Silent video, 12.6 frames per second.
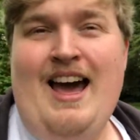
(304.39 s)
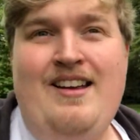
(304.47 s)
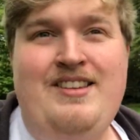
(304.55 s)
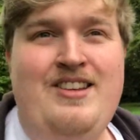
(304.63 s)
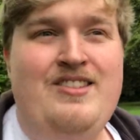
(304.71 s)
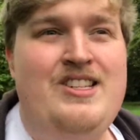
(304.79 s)
How
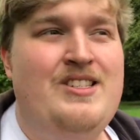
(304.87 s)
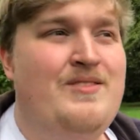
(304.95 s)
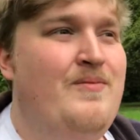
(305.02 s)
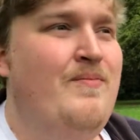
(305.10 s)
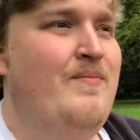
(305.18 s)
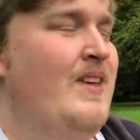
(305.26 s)
do you
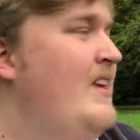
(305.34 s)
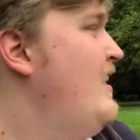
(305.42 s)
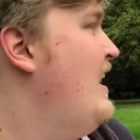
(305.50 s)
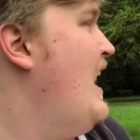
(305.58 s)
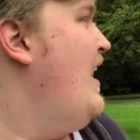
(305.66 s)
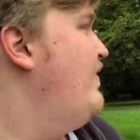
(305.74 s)
just
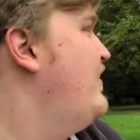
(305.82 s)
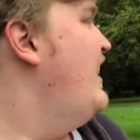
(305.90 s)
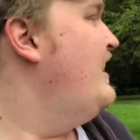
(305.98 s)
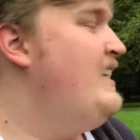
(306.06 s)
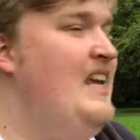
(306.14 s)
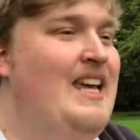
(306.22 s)
have an
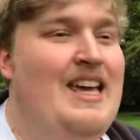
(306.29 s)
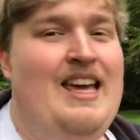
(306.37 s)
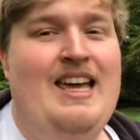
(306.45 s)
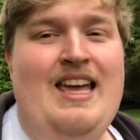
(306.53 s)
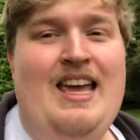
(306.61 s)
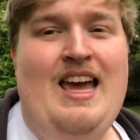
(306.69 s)

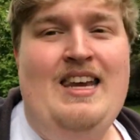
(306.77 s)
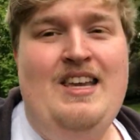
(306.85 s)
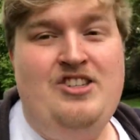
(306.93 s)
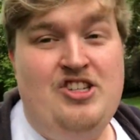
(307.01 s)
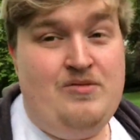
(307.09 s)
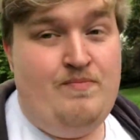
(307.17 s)
idea and
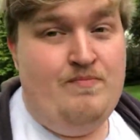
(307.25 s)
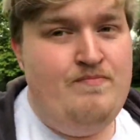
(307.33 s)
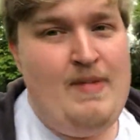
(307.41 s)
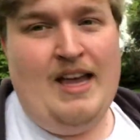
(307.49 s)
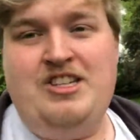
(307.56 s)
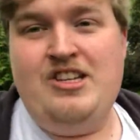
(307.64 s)
then just
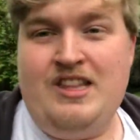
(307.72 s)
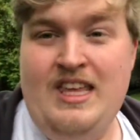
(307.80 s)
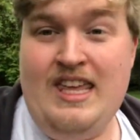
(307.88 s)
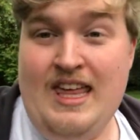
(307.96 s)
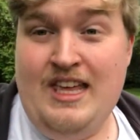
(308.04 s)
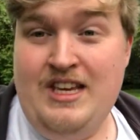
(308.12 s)
magically
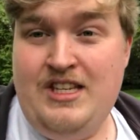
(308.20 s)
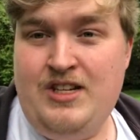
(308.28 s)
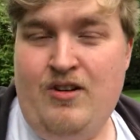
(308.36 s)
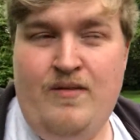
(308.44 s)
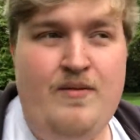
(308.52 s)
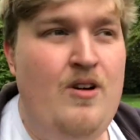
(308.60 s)
get
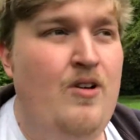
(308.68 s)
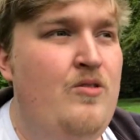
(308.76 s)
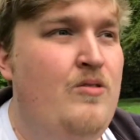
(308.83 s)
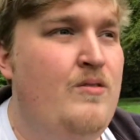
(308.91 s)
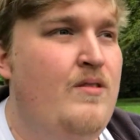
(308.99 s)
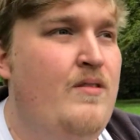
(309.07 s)
into it without
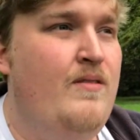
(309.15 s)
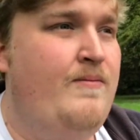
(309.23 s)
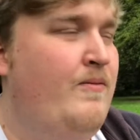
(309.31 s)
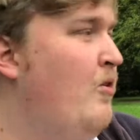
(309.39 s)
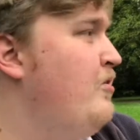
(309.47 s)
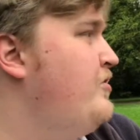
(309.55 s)
no
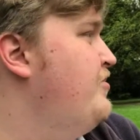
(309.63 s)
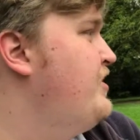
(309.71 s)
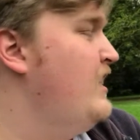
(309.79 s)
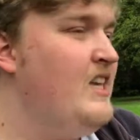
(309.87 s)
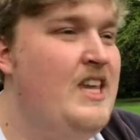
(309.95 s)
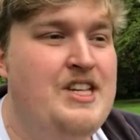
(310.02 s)
thought or
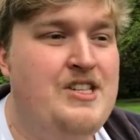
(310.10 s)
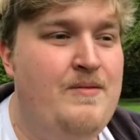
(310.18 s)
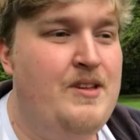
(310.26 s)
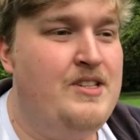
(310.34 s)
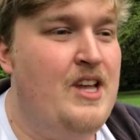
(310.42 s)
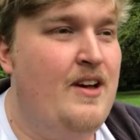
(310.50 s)
second guessing
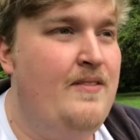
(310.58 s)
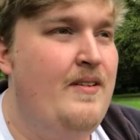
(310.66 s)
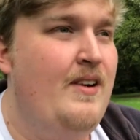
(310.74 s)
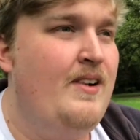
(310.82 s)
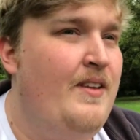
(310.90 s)
for yourself?